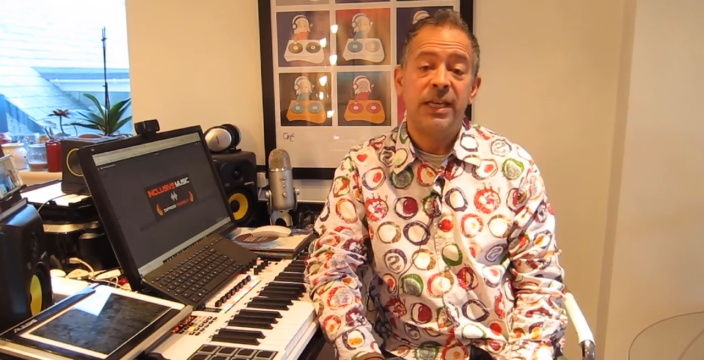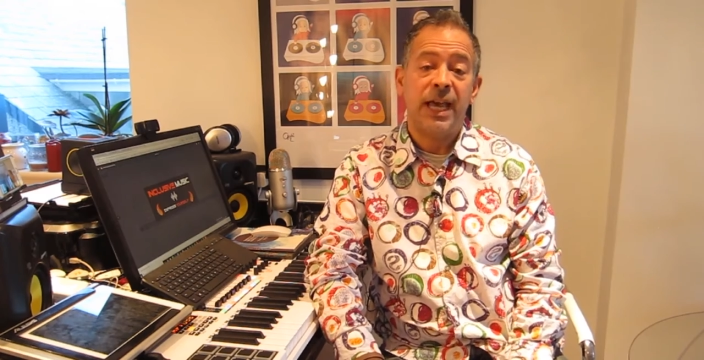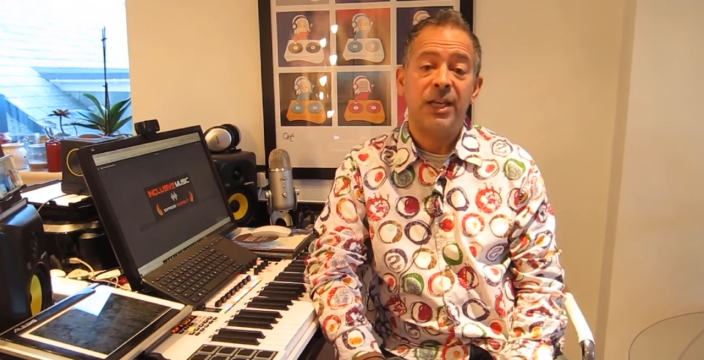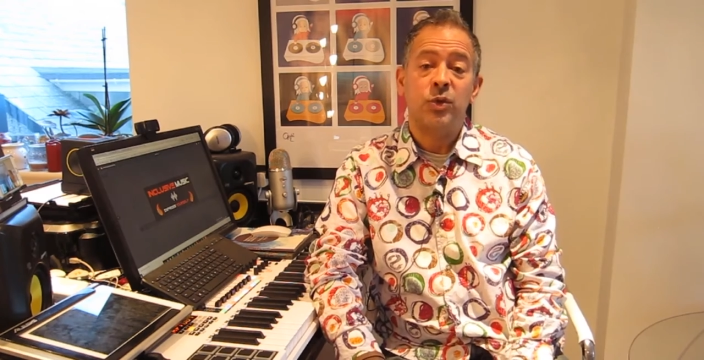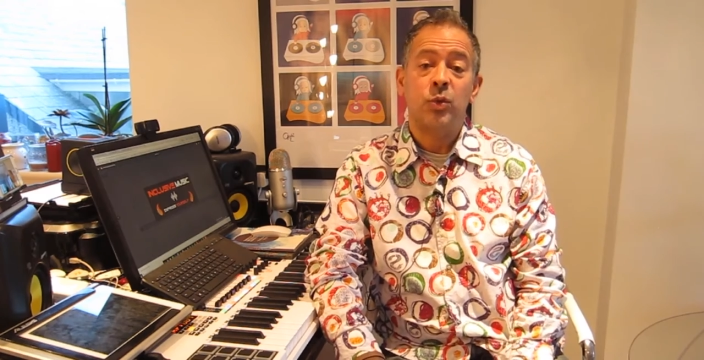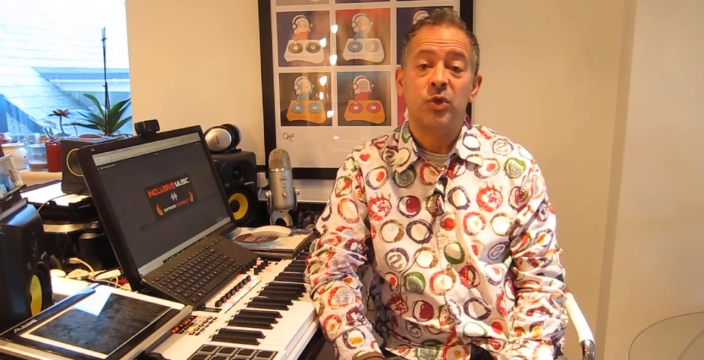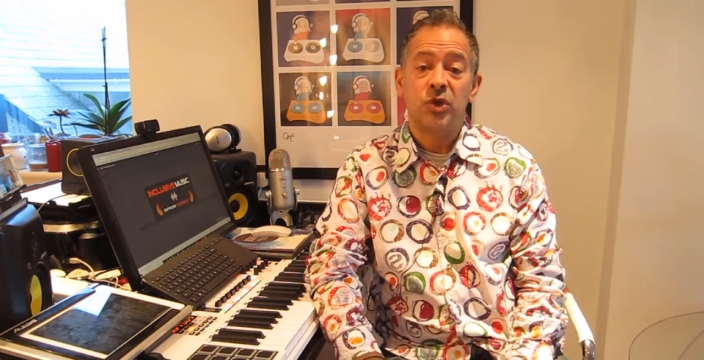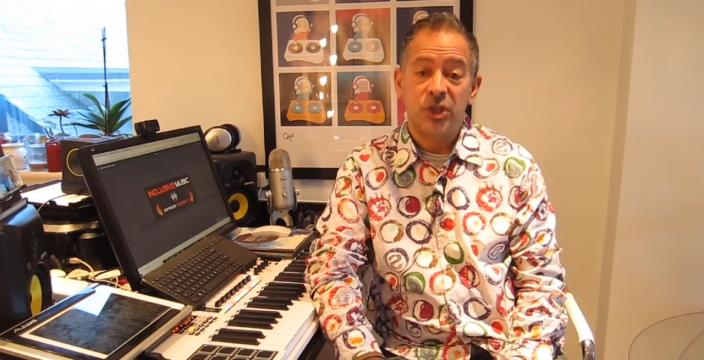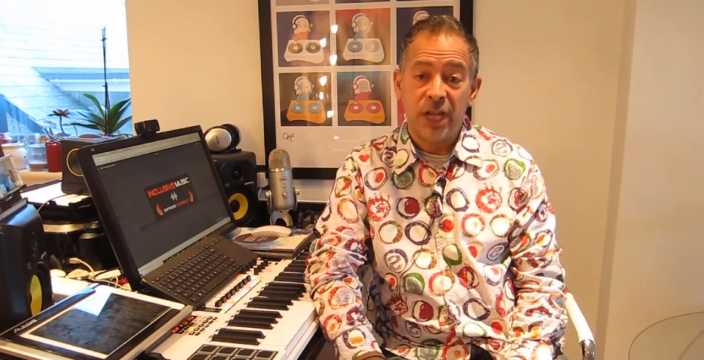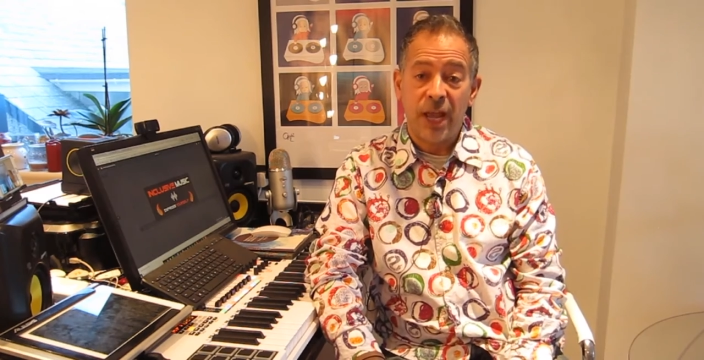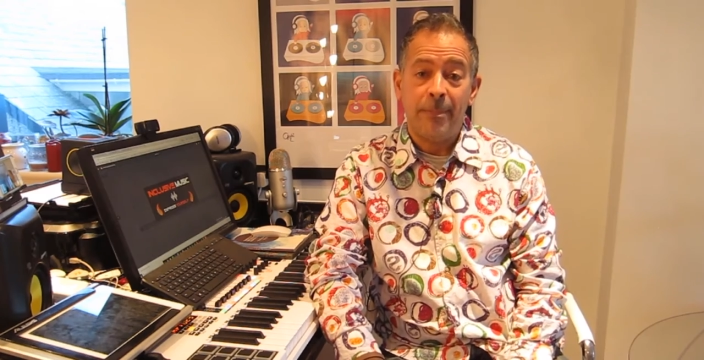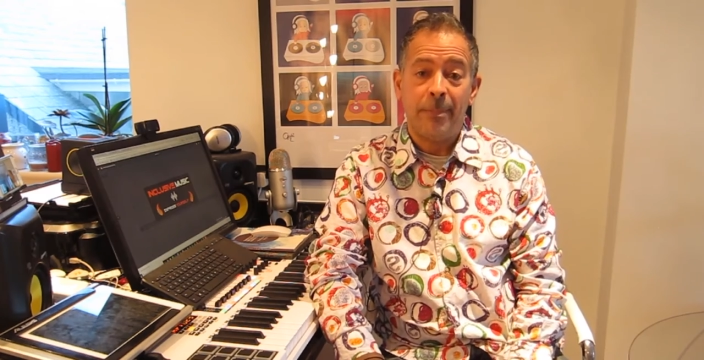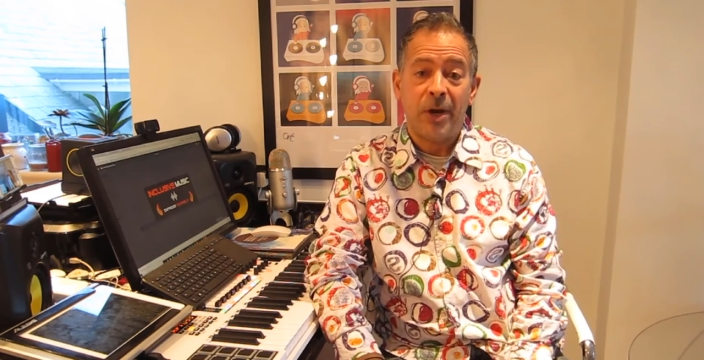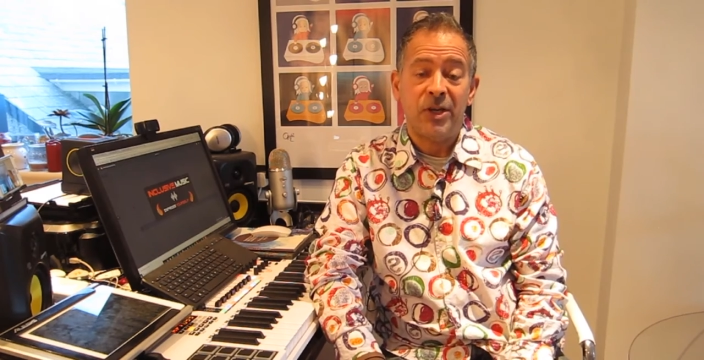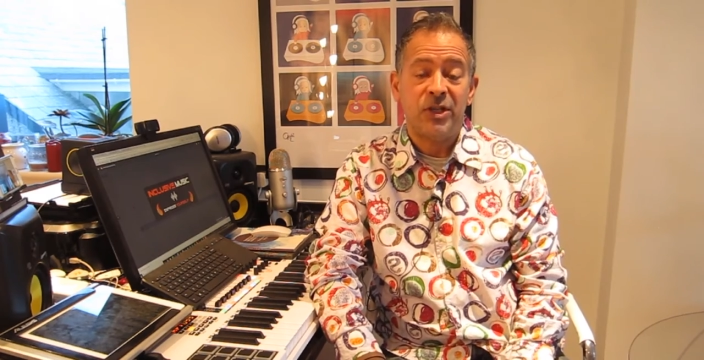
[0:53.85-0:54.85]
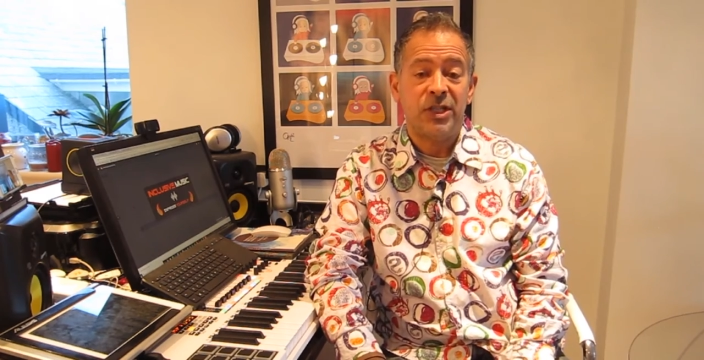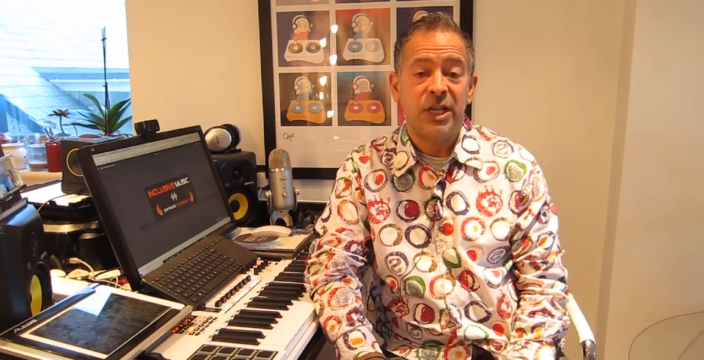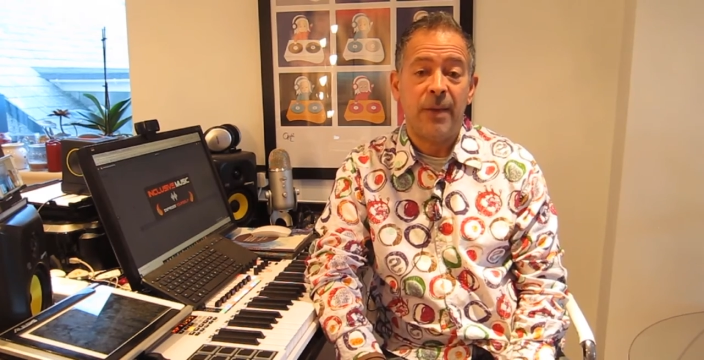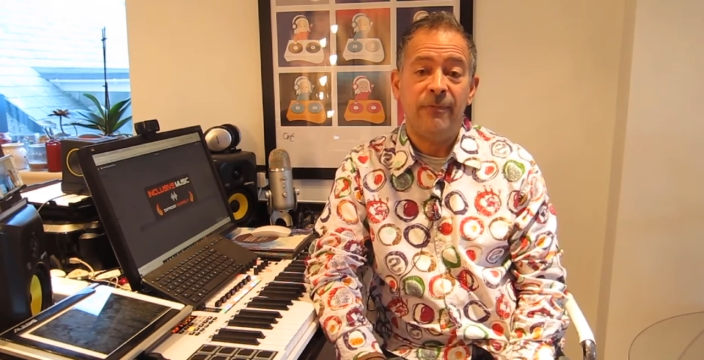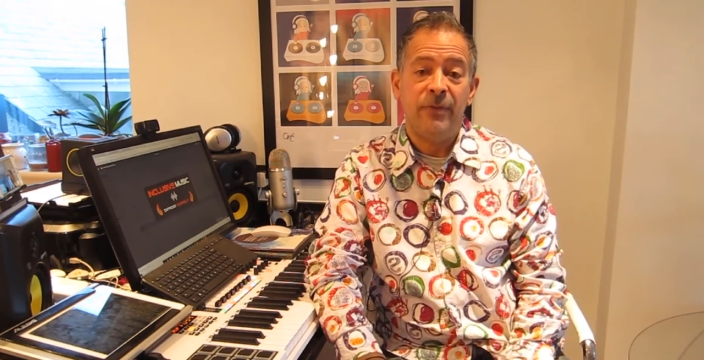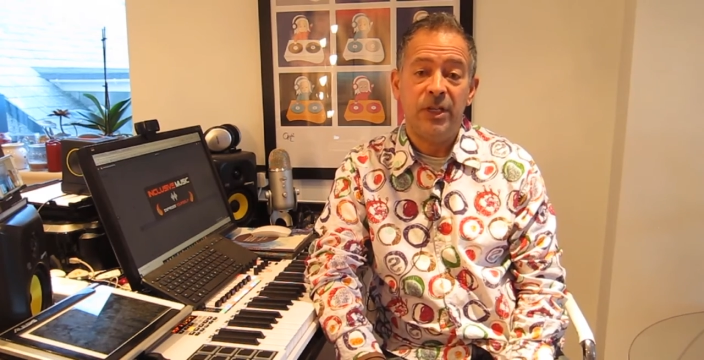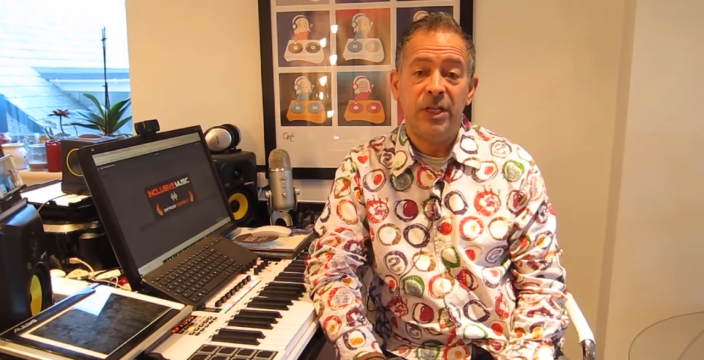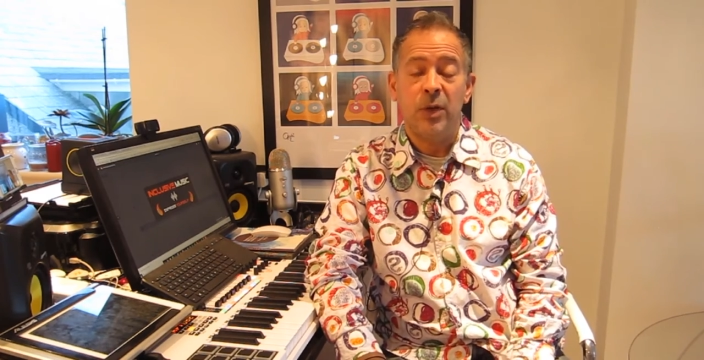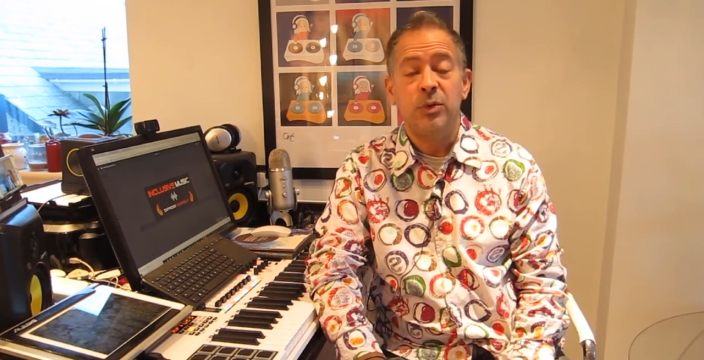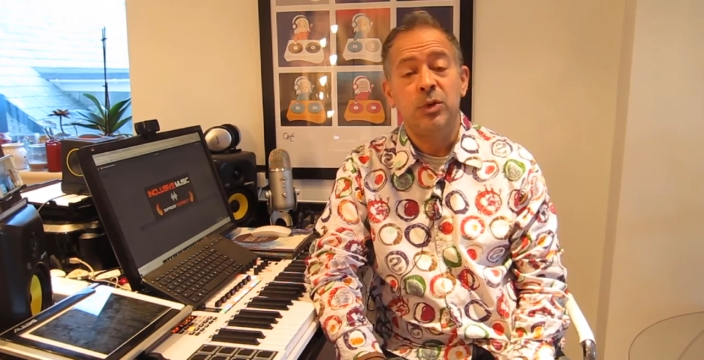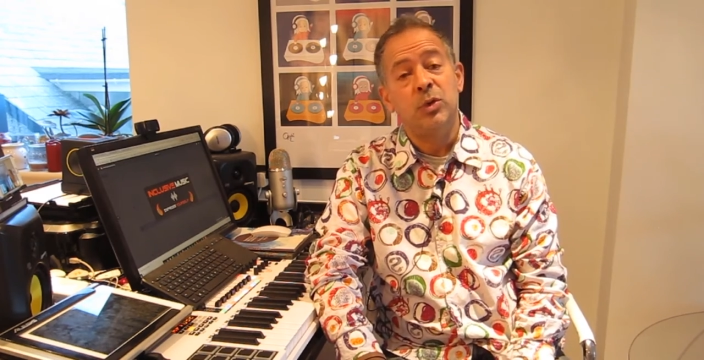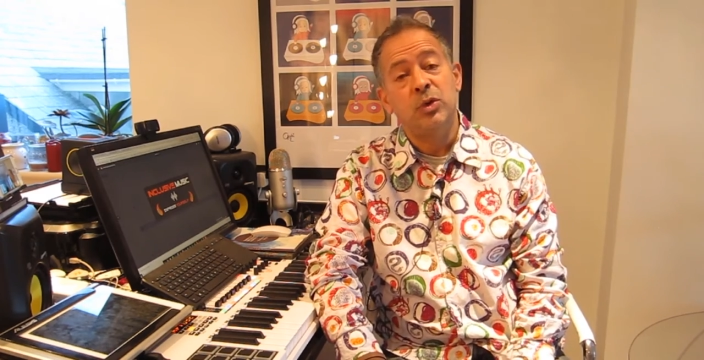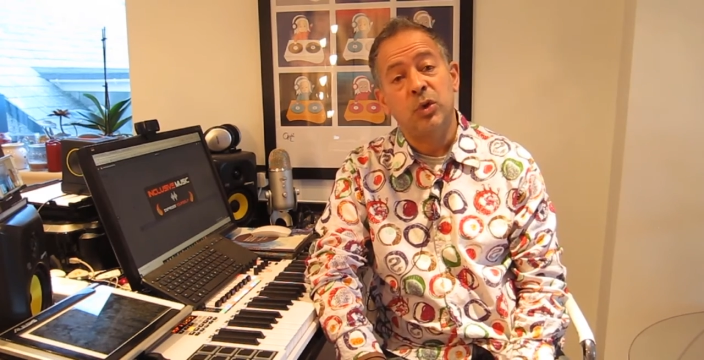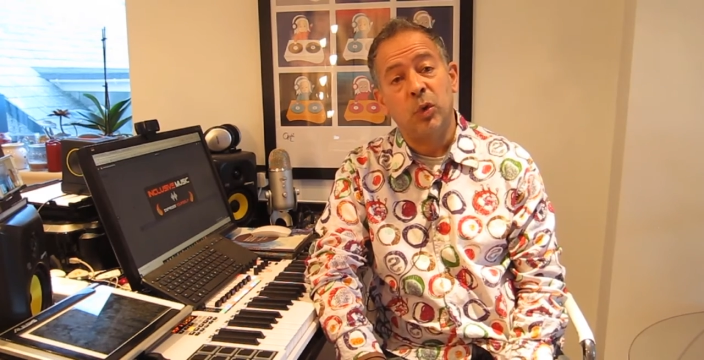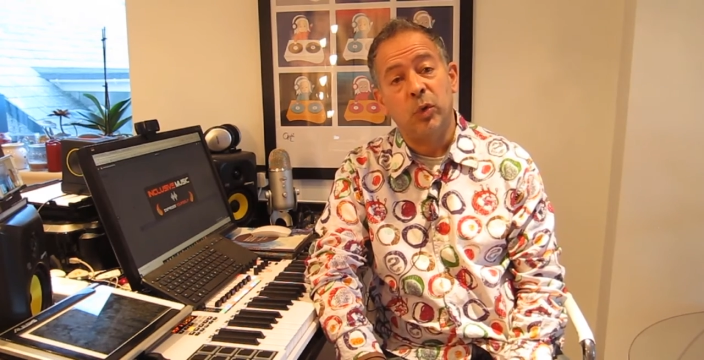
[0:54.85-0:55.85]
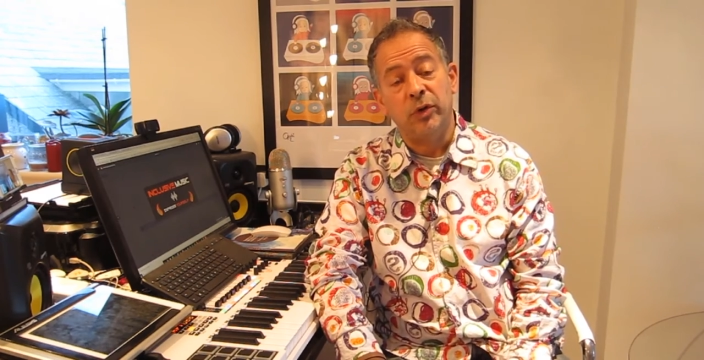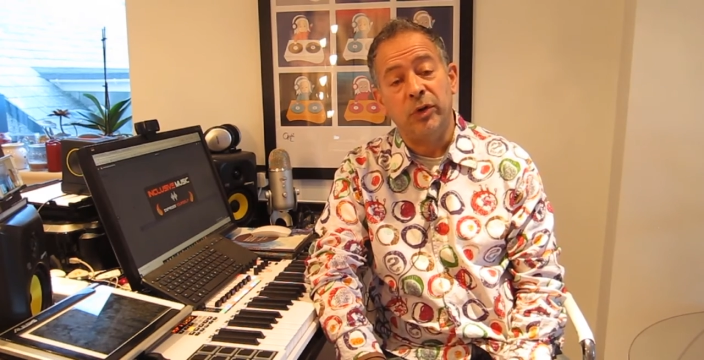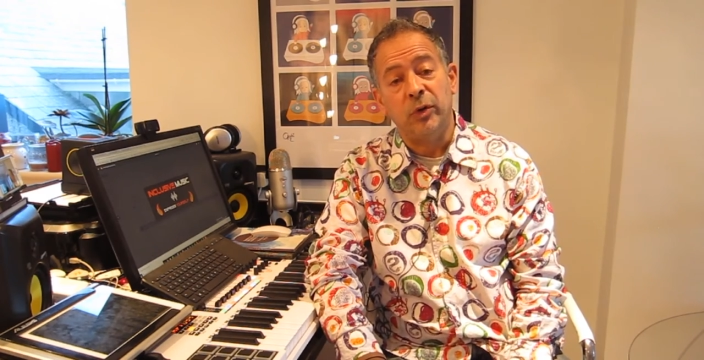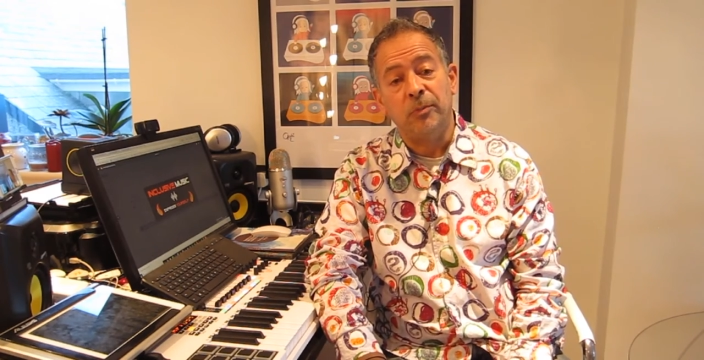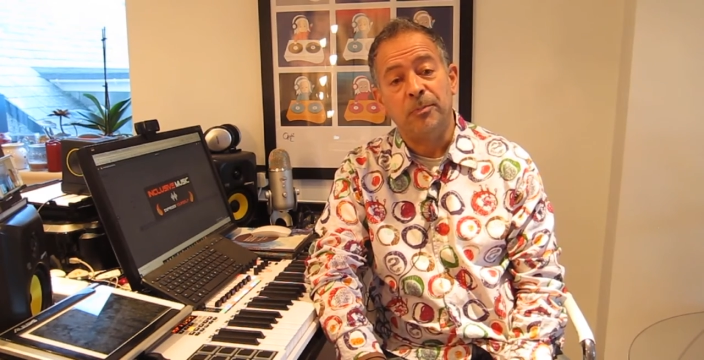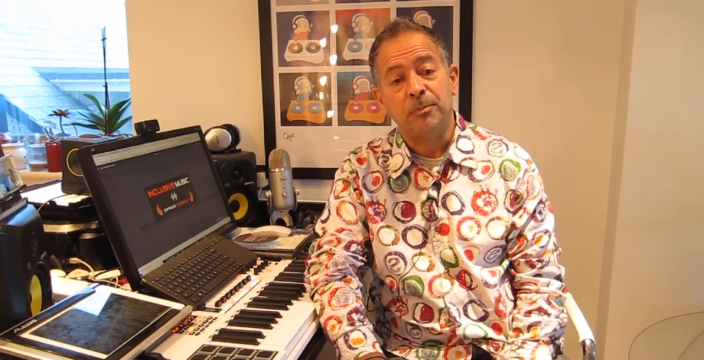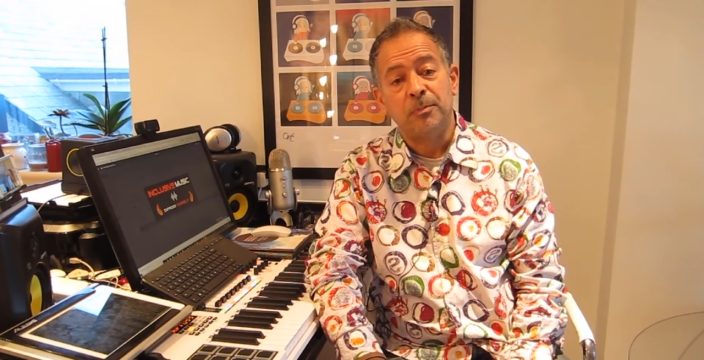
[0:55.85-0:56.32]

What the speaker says: the actual step-by-step video tutorial.